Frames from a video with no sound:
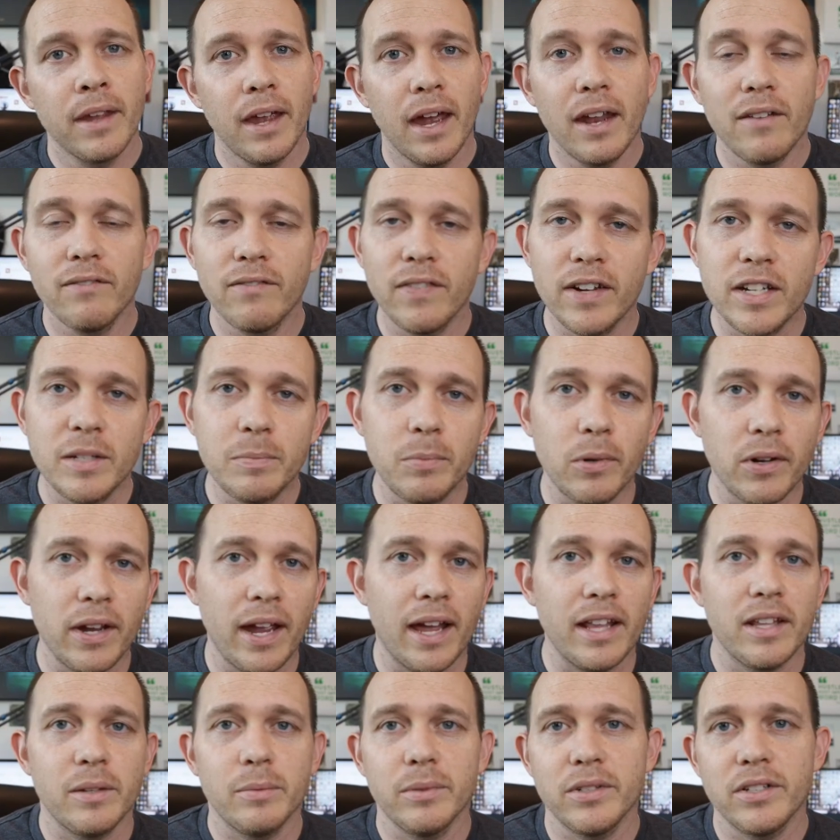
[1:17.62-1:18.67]
and Facebook
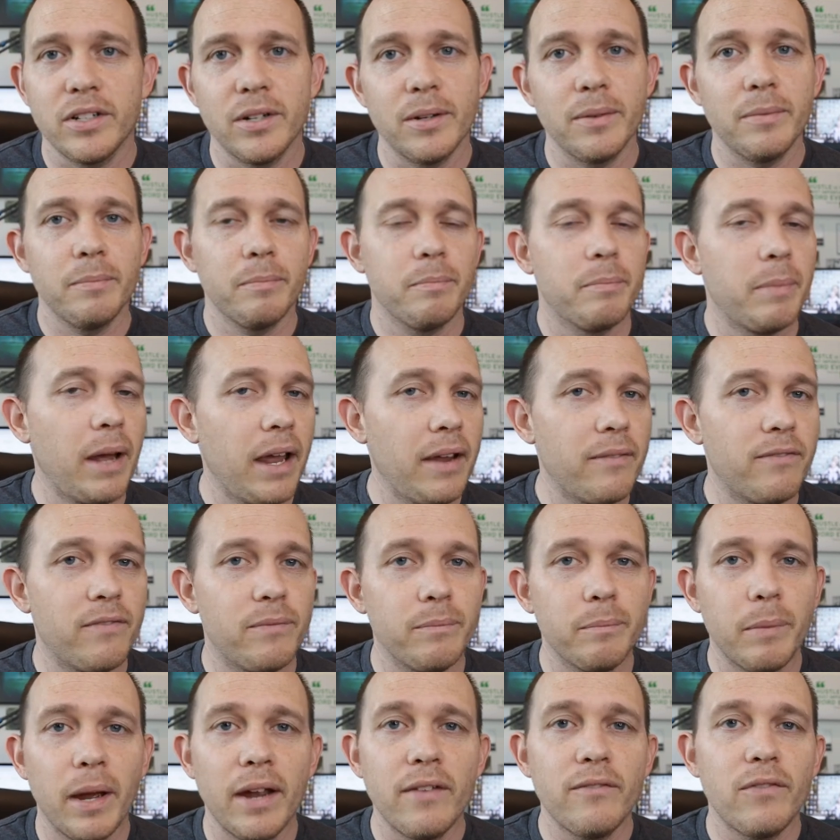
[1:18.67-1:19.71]
ads, which are by
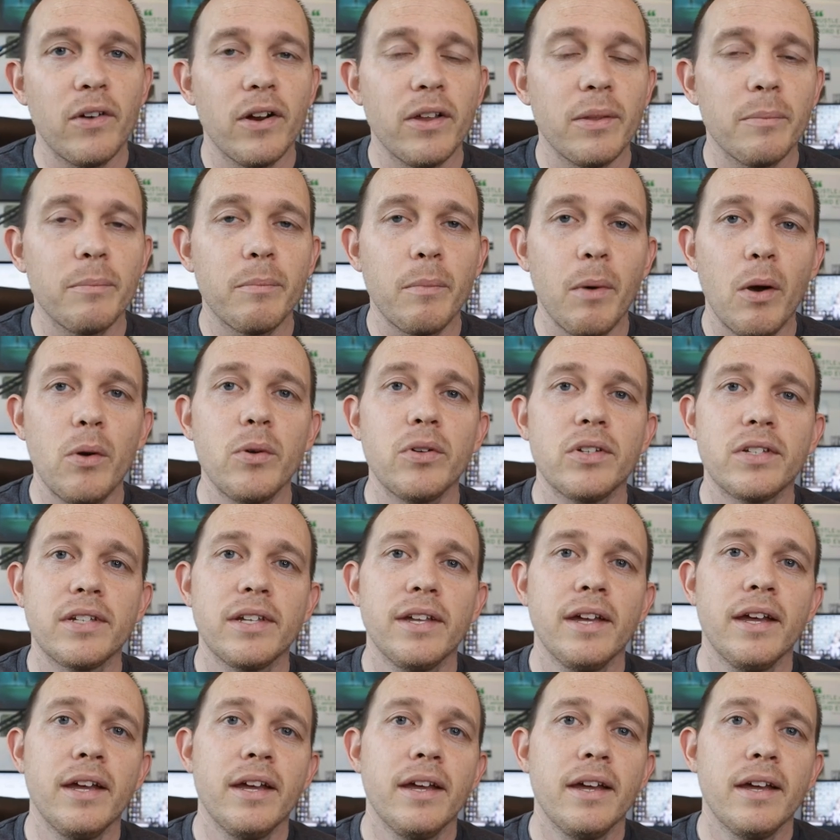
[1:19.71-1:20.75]
and far the
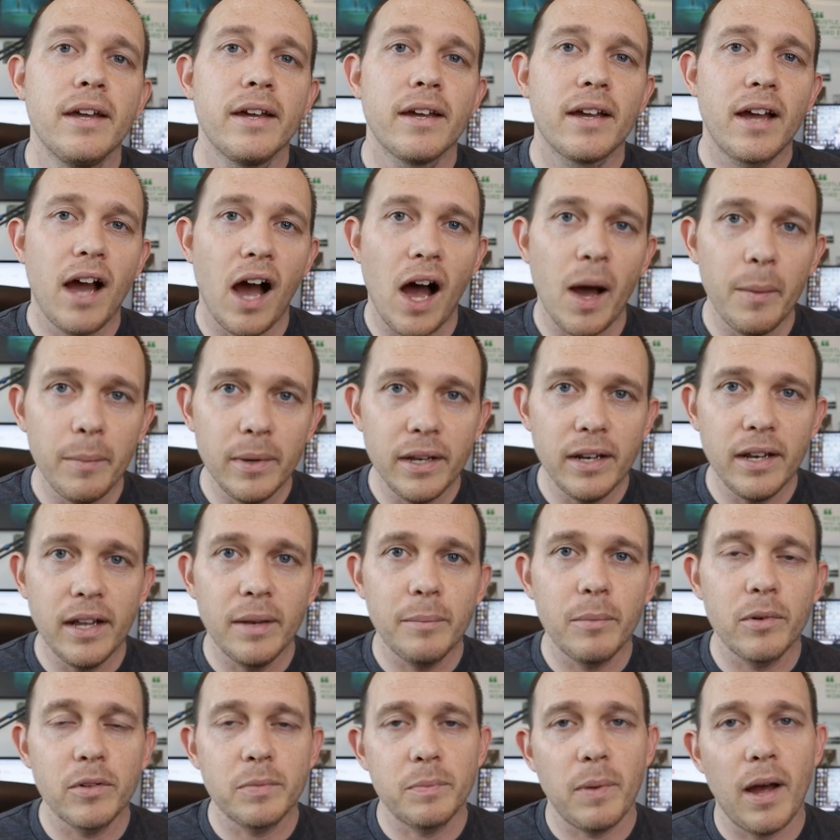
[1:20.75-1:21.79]
most common
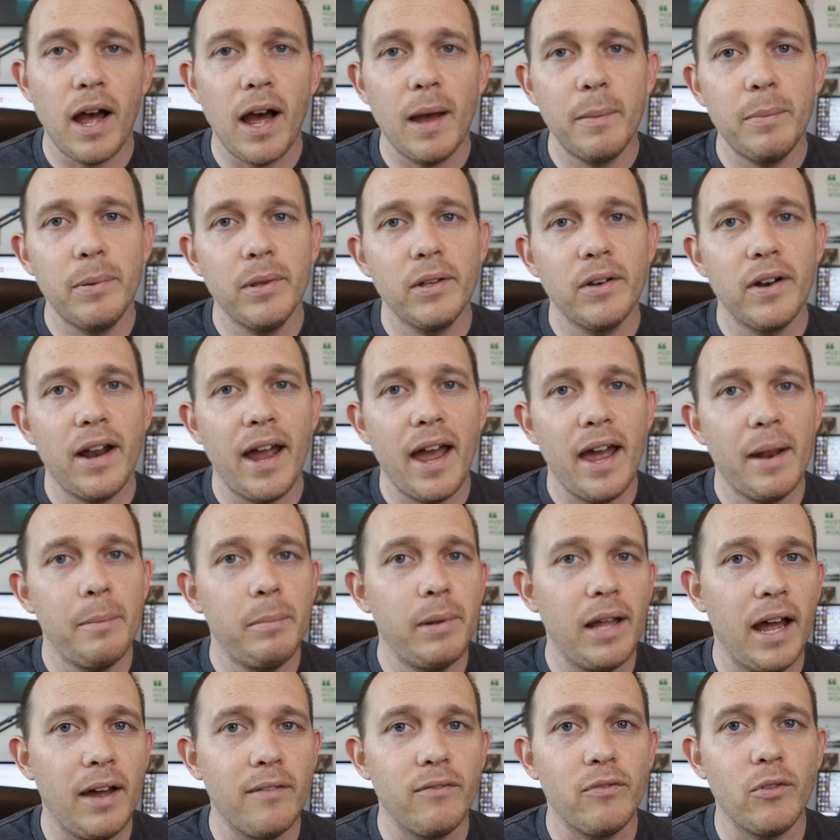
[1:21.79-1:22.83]
and most popular ad
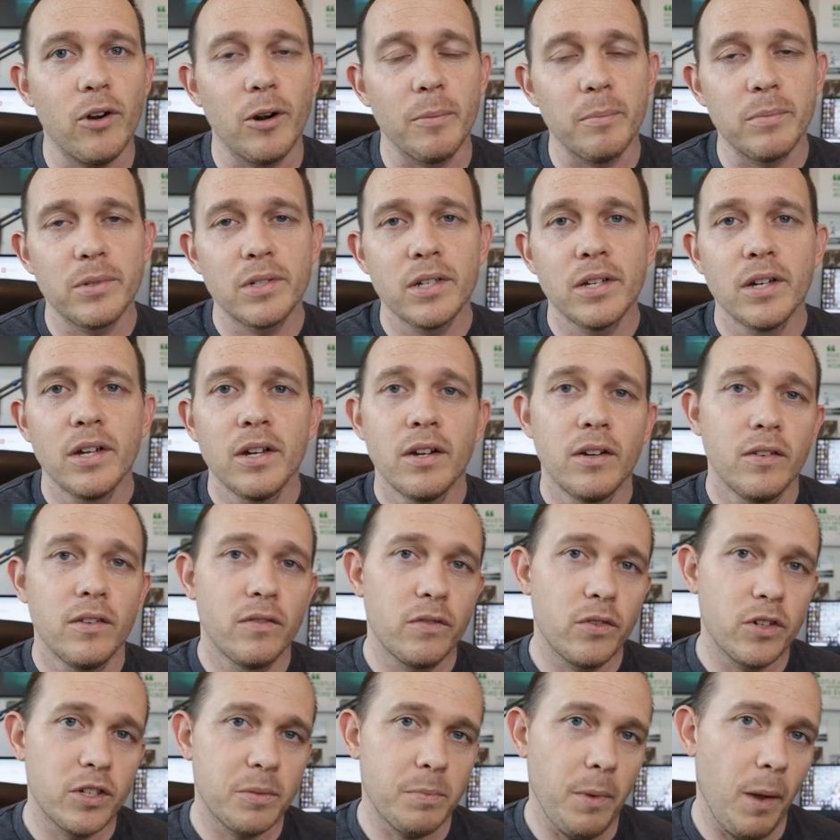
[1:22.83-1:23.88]
platforms
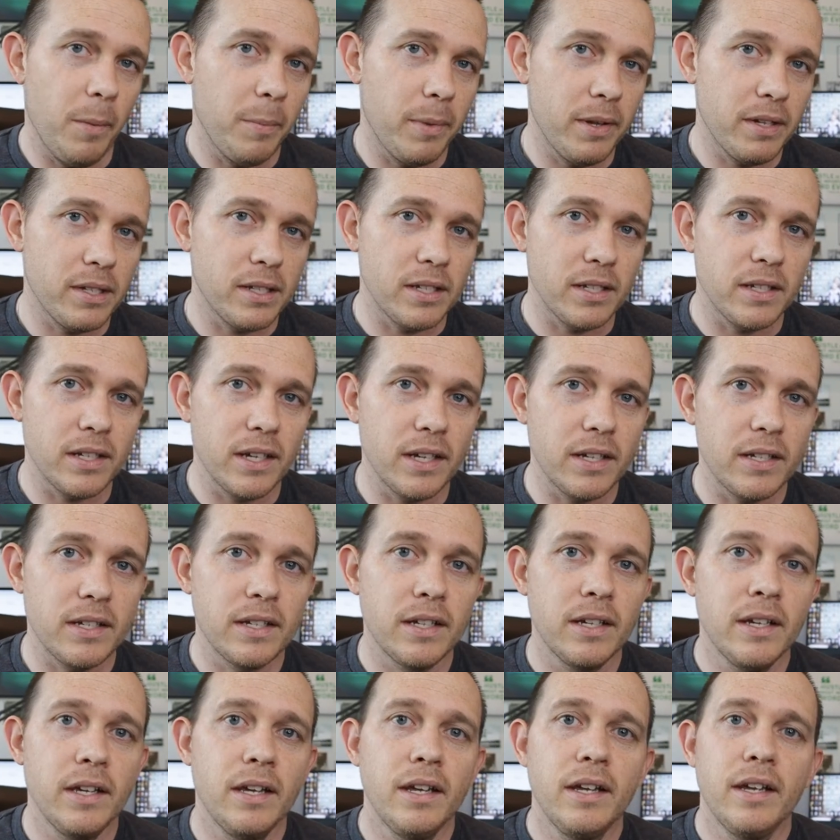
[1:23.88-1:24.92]
for small businesses.
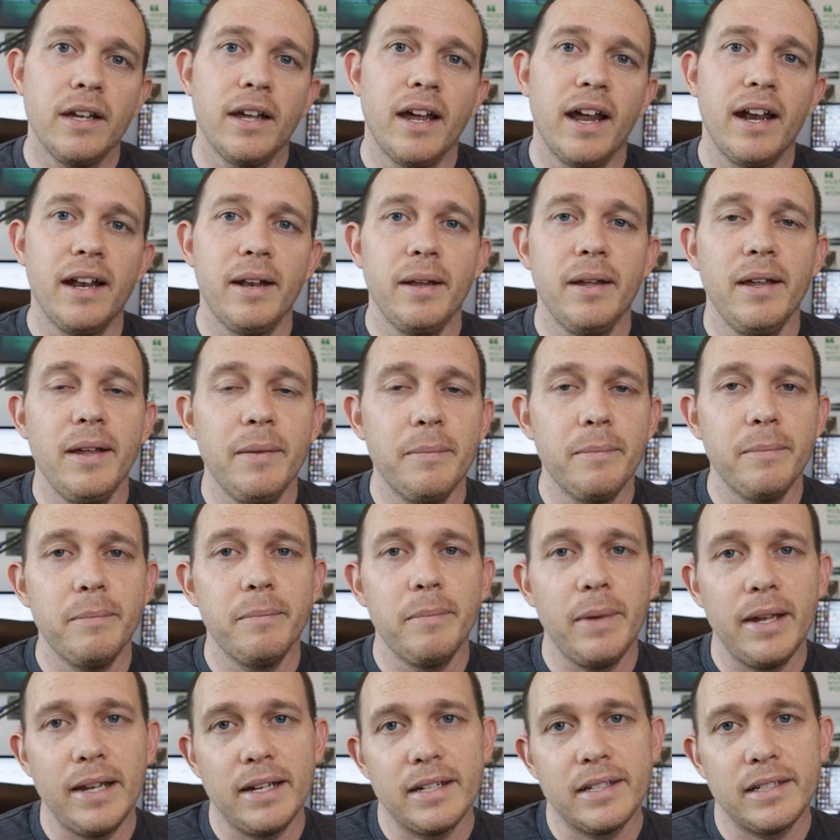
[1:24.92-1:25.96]
And it
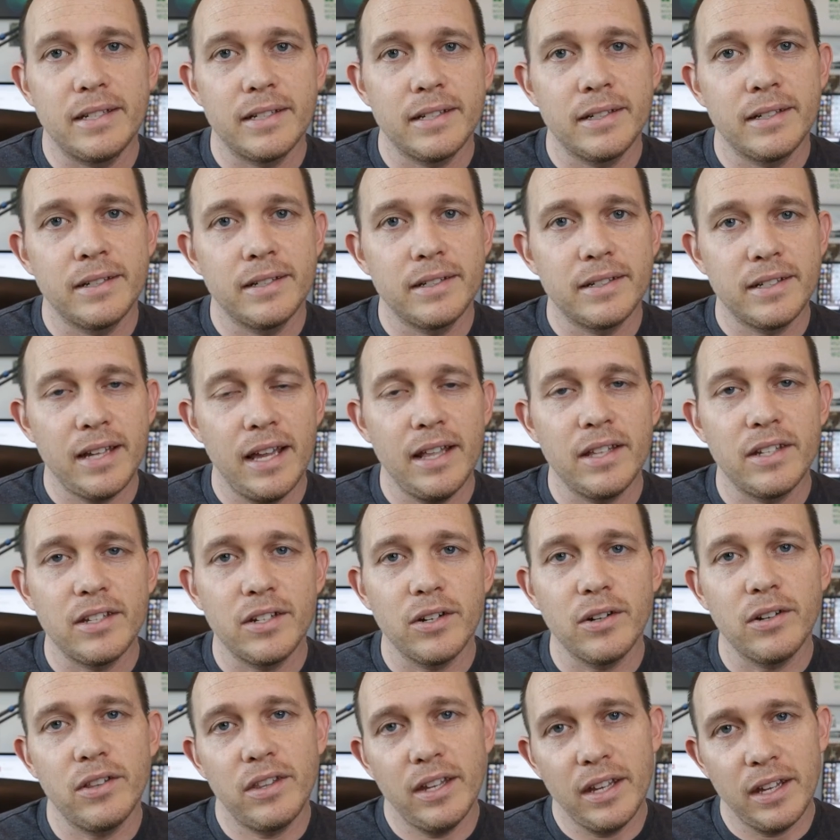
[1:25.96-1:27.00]
makes sense.
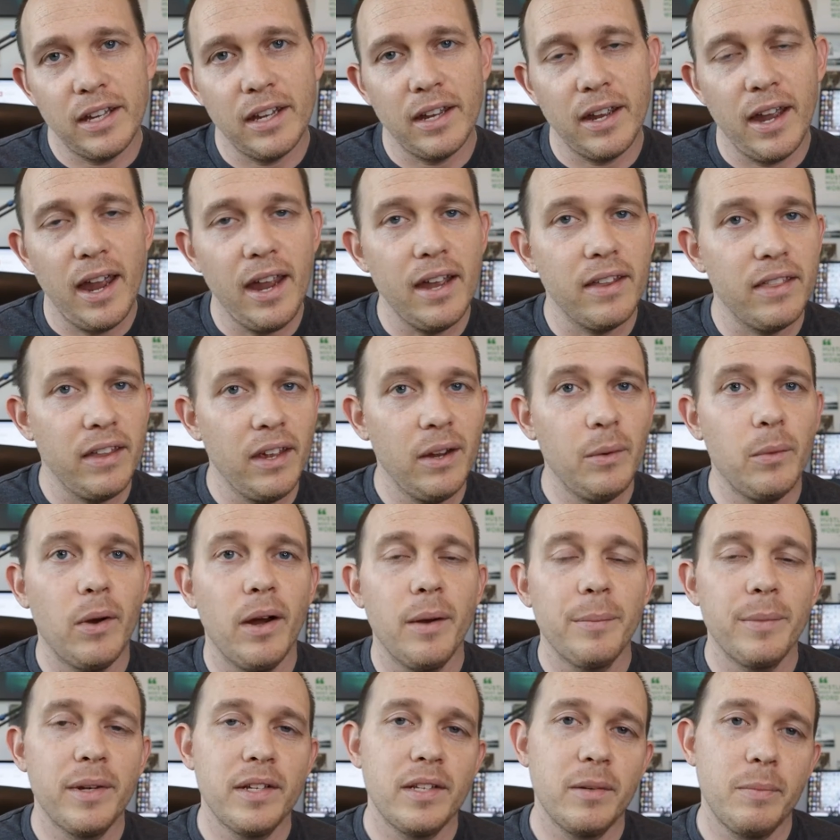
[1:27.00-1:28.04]
You're thinking, hey, they
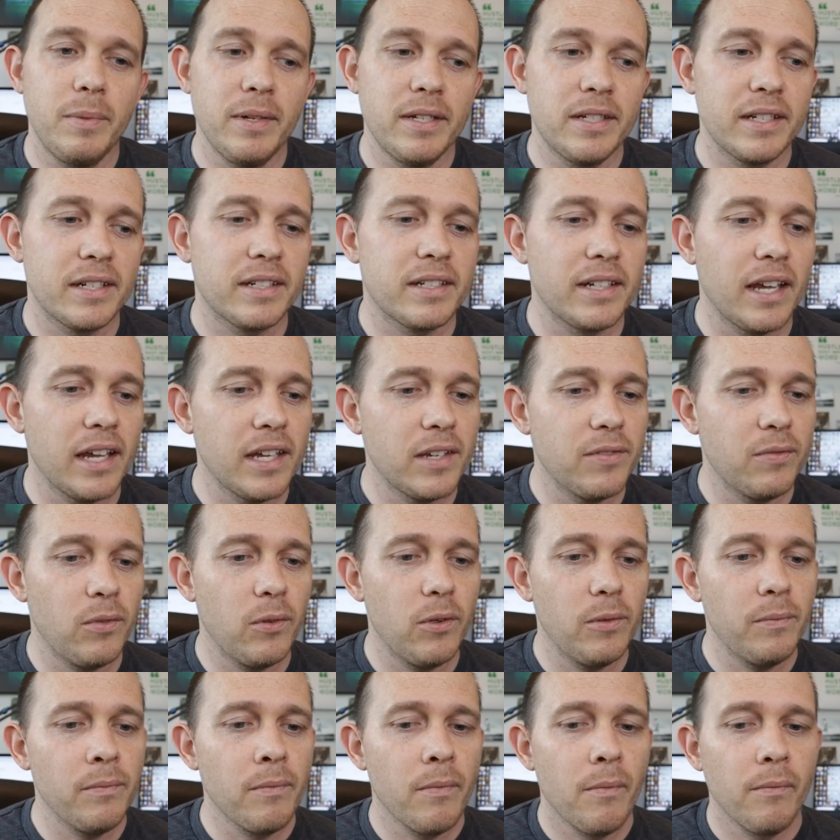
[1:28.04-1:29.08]
want me to be
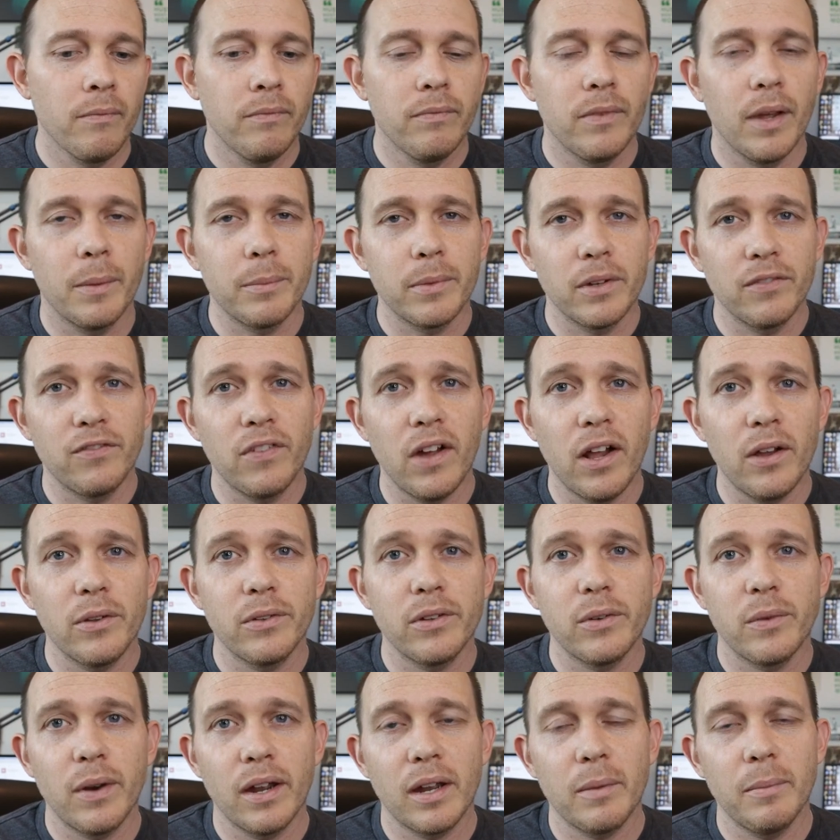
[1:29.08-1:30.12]
successful. I'm going to follow
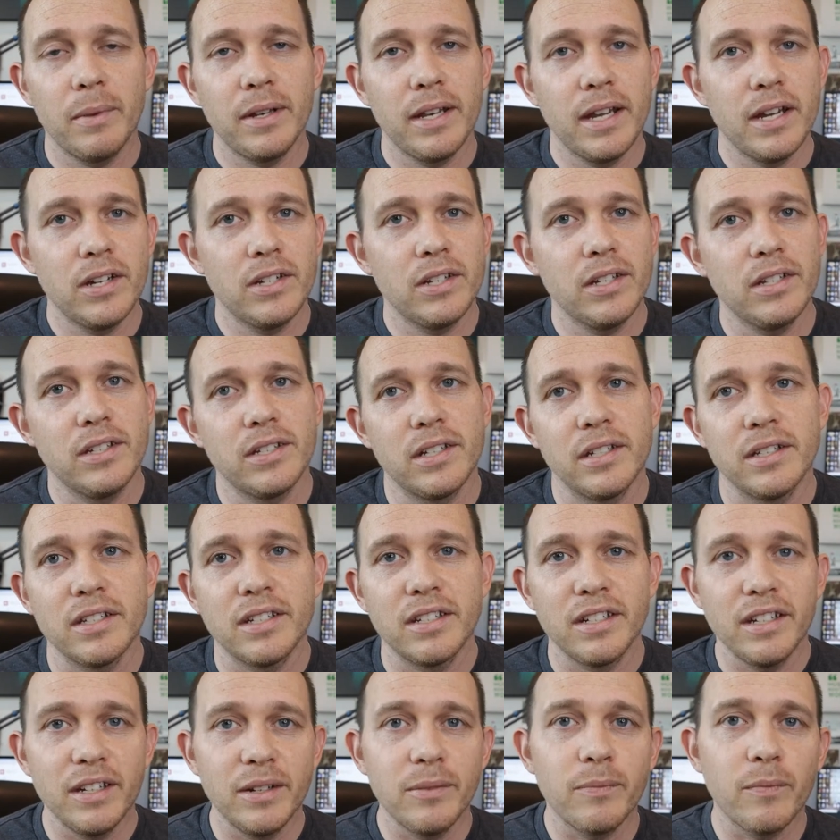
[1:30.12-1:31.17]
their recommendations and
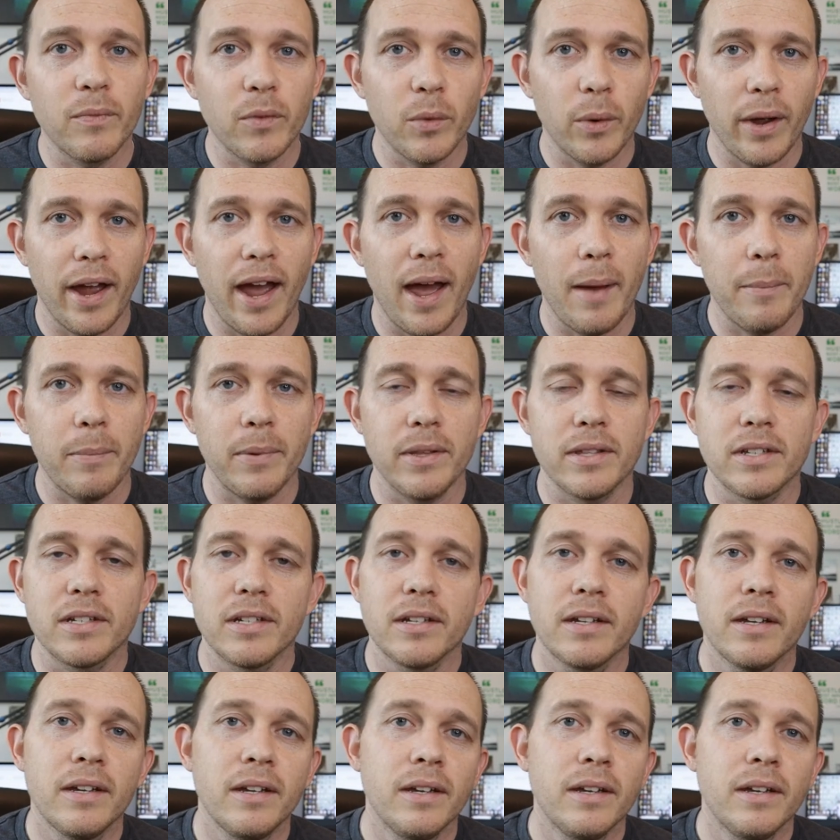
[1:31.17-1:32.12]
see what happens.